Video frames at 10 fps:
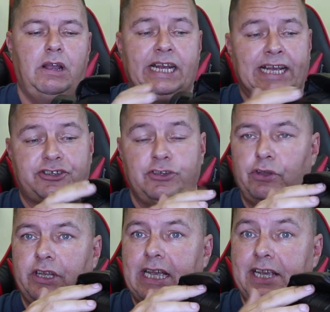And that's
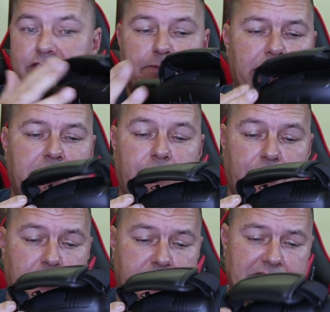not the case. The
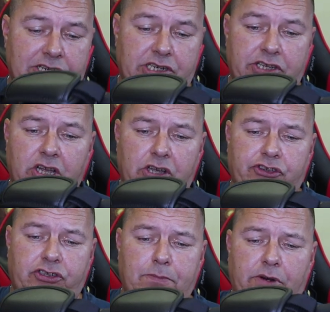microphone is actually
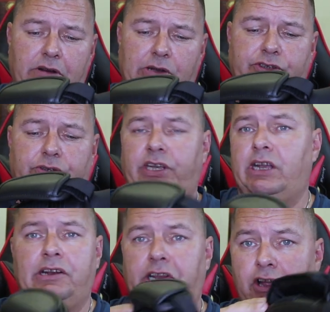somewhere else on
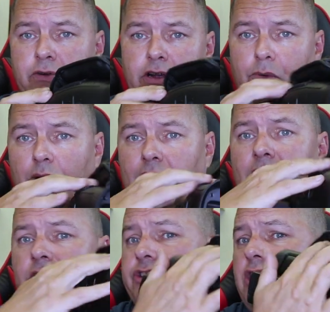here and I don't know where.
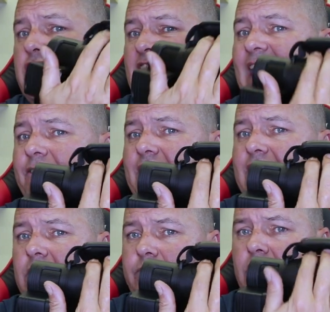So you can have
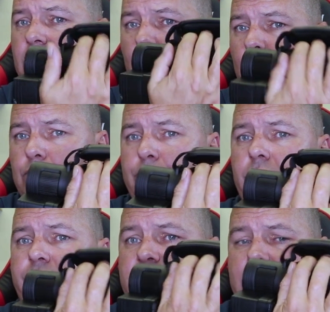that cover
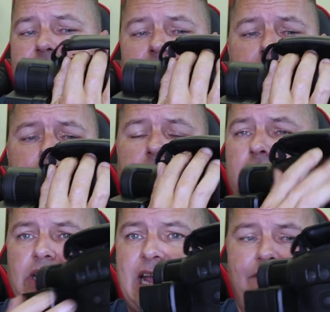waterproof tight up,
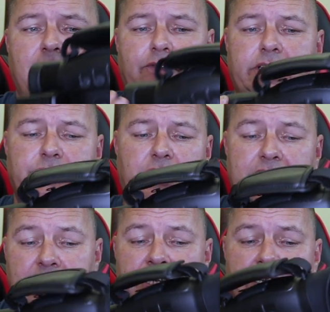everything's
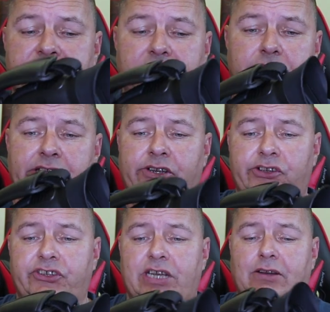fine and you still get
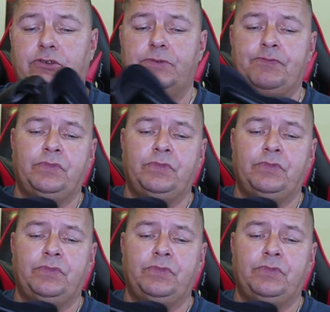good sound.